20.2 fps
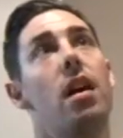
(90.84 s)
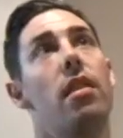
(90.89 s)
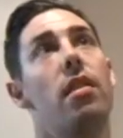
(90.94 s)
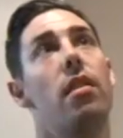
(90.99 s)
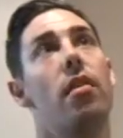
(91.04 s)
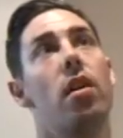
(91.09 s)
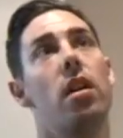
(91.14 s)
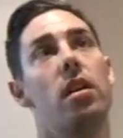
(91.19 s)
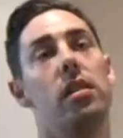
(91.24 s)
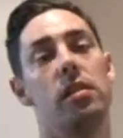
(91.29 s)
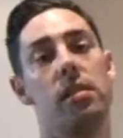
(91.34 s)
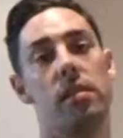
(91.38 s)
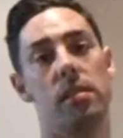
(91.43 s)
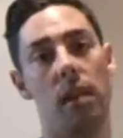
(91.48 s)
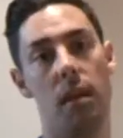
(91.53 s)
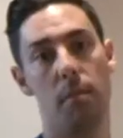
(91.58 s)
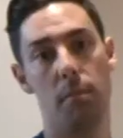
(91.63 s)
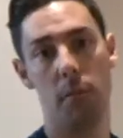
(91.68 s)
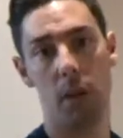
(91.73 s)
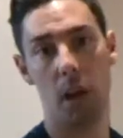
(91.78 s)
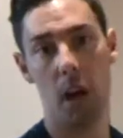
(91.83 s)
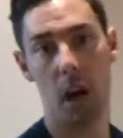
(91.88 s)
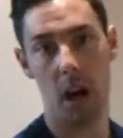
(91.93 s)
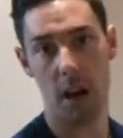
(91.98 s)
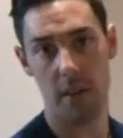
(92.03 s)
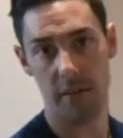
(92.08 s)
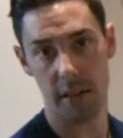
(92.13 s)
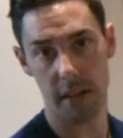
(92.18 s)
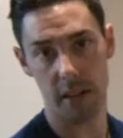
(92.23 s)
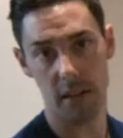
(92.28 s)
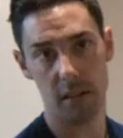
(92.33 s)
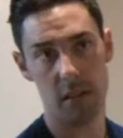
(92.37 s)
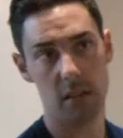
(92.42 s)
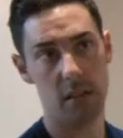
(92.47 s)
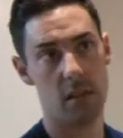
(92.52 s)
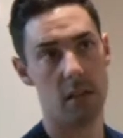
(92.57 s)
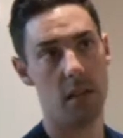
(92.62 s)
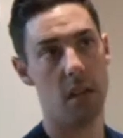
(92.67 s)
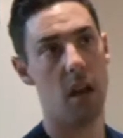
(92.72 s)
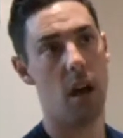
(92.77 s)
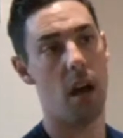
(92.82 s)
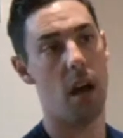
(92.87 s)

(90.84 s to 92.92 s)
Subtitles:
There are some carvings.